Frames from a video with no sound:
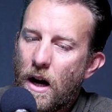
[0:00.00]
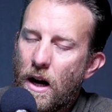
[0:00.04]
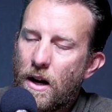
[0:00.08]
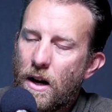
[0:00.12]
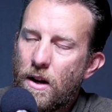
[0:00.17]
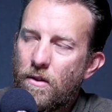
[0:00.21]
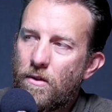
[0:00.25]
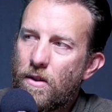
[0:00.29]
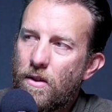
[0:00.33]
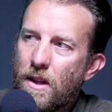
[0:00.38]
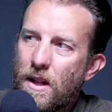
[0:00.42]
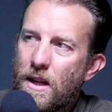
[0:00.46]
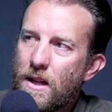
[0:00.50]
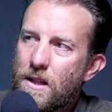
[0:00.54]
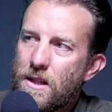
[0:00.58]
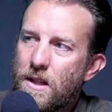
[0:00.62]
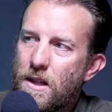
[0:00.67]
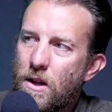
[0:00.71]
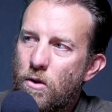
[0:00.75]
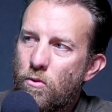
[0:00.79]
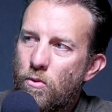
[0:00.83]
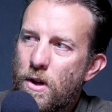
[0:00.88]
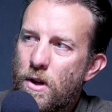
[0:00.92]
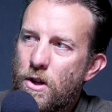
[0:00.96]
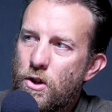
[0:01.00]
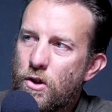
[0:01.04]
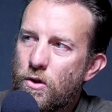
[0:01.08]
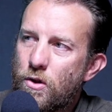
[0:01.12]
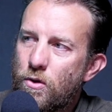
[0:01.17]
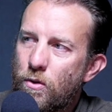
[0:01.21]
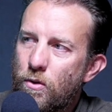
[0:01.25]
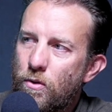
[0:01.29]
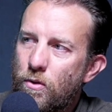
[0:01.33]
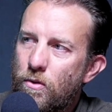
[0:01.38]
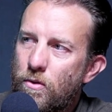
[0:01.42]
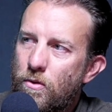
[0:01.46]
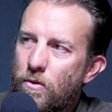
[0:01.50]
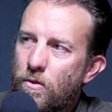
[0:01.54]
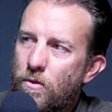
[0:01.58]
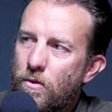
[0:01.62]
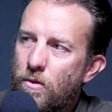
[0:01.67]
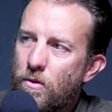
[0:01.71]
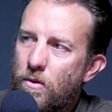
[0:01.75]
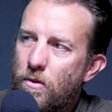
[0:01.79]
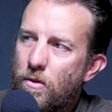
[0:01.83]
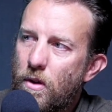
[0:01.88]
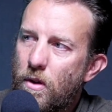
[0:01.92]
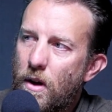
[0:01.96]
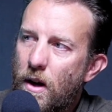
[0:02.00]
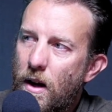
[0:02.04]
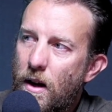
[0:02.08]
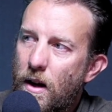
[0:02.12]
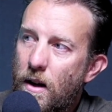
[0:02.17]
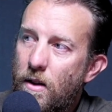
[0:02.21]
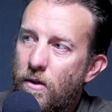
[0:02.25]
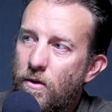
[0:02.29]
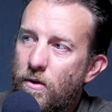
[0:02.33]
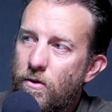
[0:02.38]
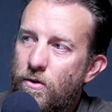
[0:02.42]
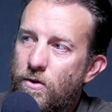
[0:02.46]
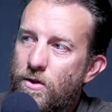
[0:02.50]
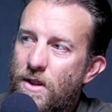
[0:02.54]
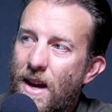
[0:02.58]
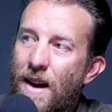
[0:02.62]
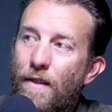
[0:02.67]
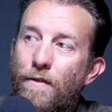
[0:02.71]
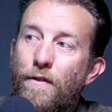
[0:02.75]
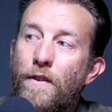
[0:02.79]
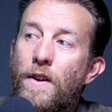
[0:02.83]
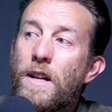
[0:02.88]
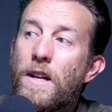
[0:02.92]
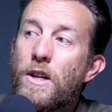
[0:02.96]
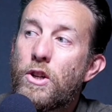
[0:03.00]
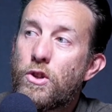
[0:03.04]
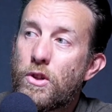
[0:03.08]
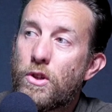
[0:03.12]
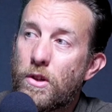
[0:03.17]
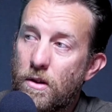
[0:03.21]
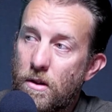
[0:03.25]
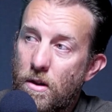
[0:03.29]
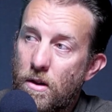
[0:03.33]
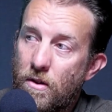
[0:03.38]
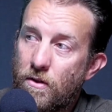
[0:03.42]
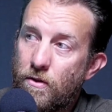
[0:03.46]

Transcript: I don't think that's the original definition